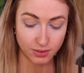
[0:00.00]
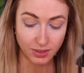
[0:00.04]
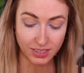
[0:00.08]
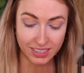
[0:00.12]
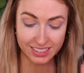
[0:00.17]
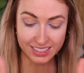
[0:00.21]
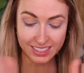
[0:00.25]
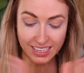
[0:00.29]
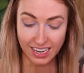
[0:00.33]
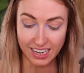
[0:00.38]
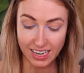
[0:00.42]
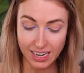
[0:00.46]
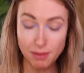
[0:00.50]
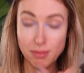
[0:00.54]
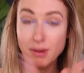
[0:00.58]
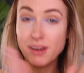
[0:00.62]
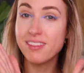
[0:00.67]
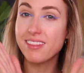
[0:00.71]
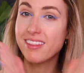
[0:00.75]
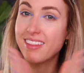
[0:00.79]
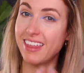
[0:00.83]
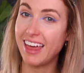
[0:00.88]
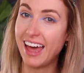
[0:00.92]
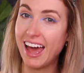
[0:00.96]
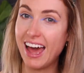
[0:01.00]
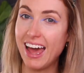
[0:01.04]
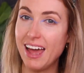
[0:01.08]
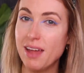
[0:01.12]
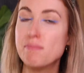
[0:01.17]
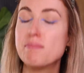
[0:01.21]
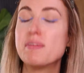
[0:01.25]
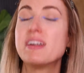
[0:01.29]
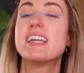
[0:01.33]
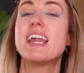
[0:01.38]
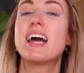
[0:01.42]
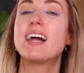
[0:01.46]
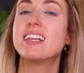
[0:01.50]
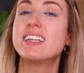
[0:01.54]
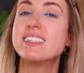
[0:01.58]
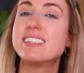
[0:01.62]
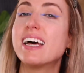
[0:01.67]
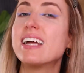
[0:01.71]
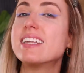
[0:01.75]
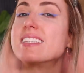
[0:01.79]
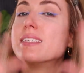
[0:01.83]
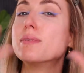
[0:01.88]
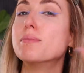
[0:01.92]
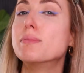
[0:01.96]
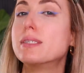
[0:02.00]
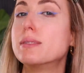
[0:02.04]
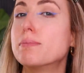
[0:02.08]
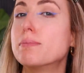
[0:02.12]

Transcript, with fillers: So excited about that, but now let's add some